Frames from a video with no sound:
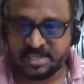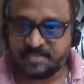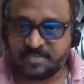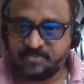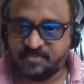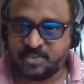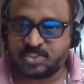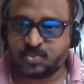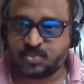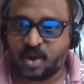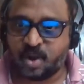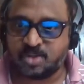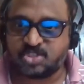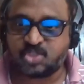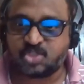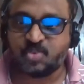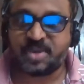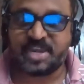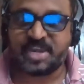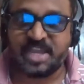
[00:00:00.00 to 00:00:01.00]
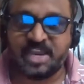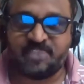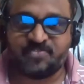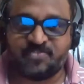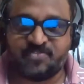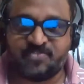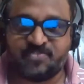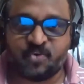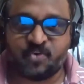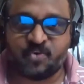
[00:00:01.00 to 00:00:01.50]
which wants to
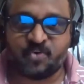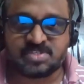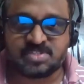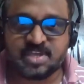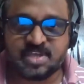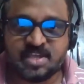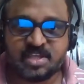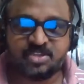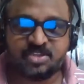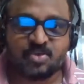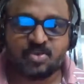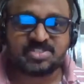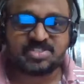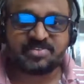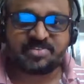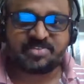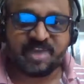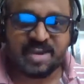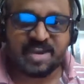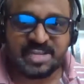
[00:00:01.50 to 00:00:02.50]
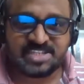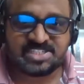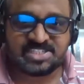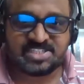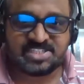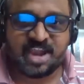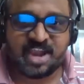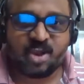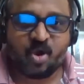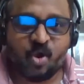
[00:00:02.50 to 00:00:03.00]
reinforce those
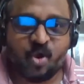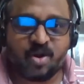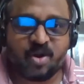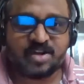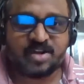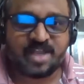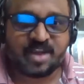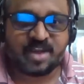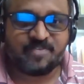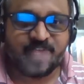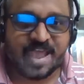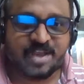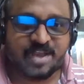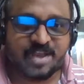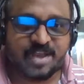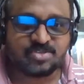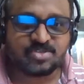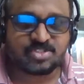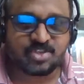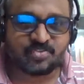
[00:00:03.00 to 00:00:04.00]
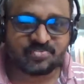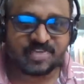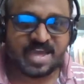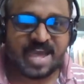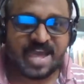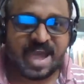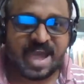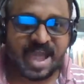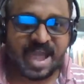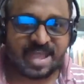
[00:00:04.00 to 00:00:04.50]
traditional older values of
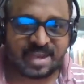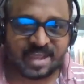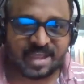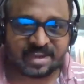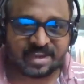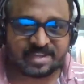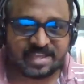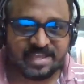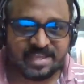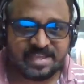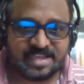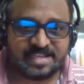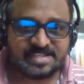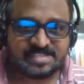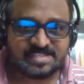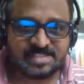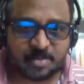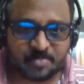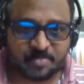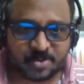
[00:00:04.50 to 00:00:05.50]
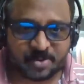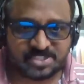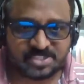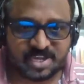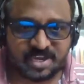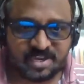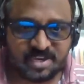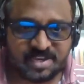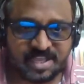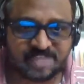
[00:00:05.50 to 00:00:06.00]
hierarchy,
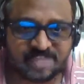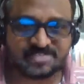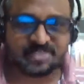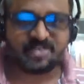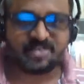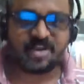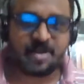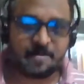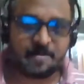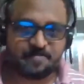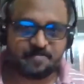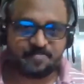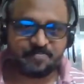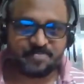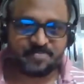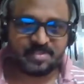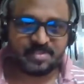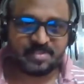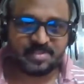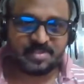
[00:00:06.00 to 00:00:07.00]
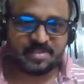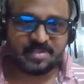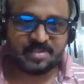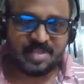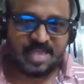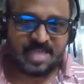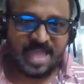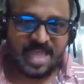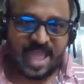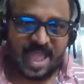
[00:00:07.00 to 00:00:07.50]
suppression, etc.
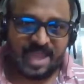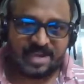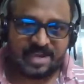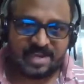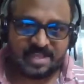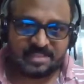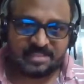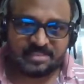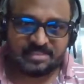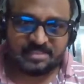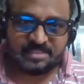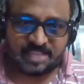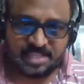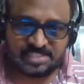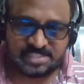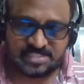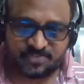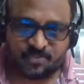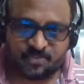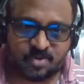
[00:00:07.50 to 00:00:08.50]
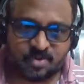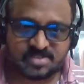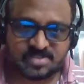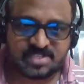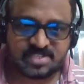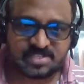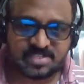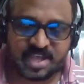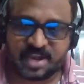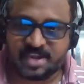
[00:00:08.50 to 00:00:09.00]
And these
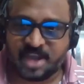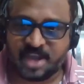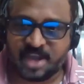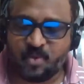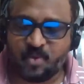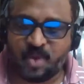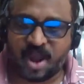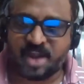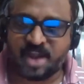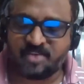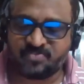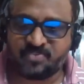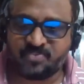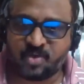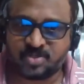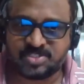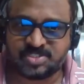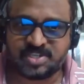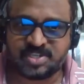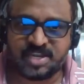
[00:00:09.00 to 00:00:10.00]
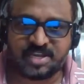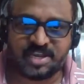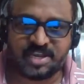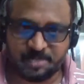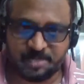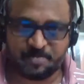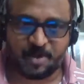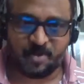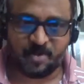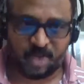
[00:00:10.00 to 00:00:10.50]
forces are now unfortunately
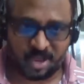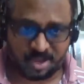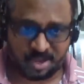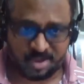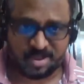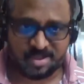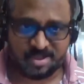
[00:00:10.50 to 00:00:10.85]
in power.